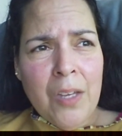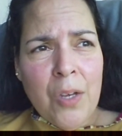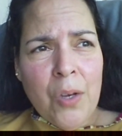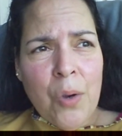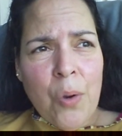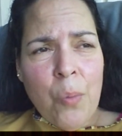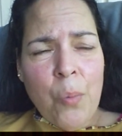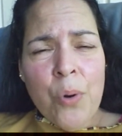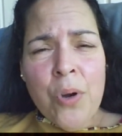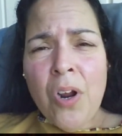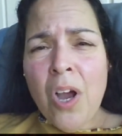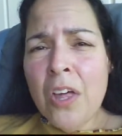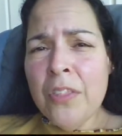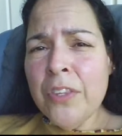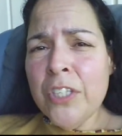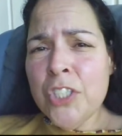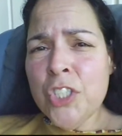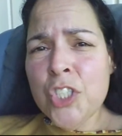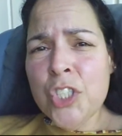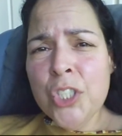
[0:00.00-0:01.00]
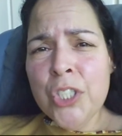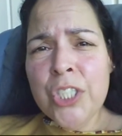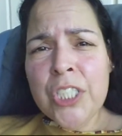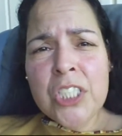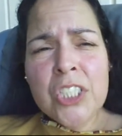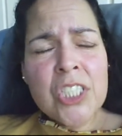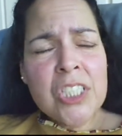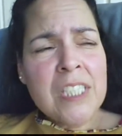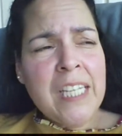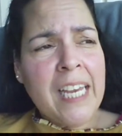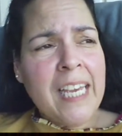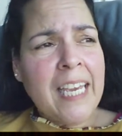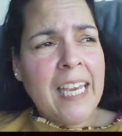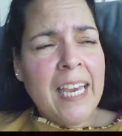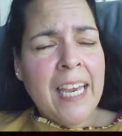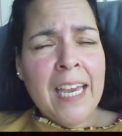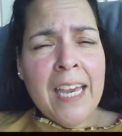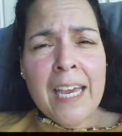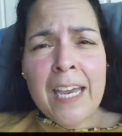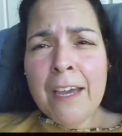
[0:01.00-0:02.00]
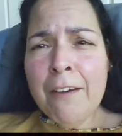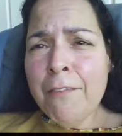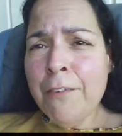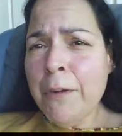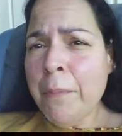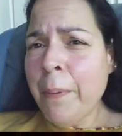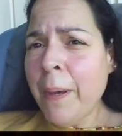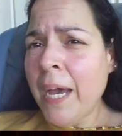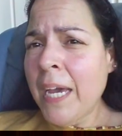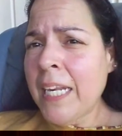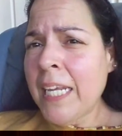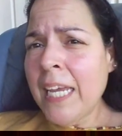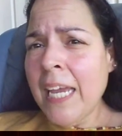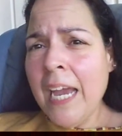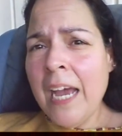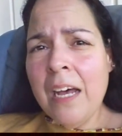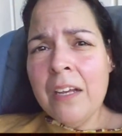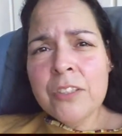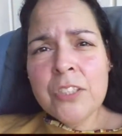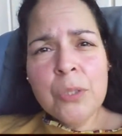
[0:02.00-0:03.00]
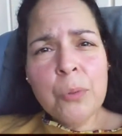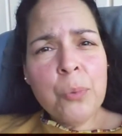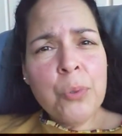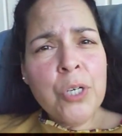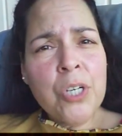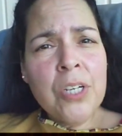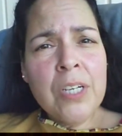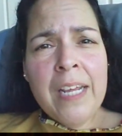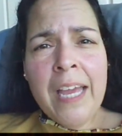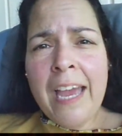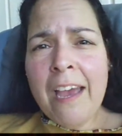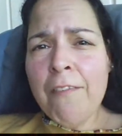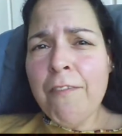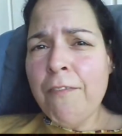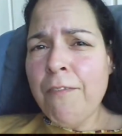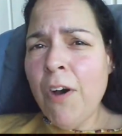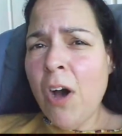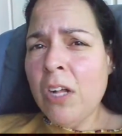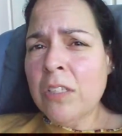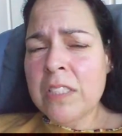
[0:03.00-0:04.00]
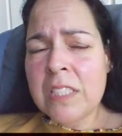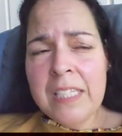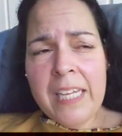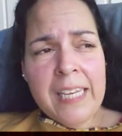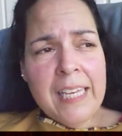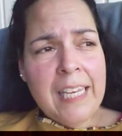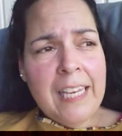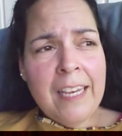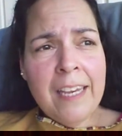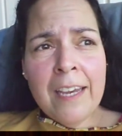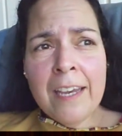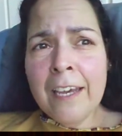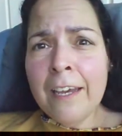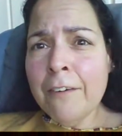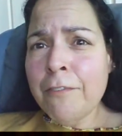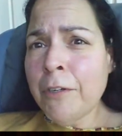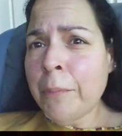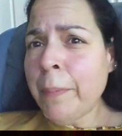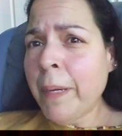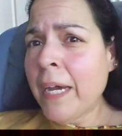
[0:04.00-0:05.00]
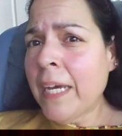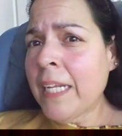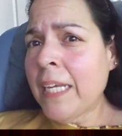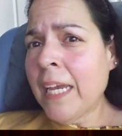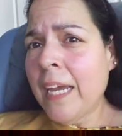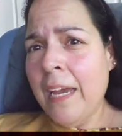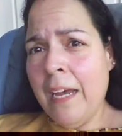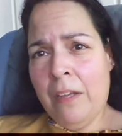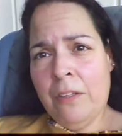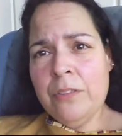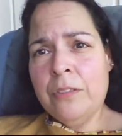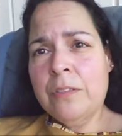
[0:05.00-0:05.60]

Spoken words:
we're on this journey just like everybody else, and we're going to have faults like everybody else.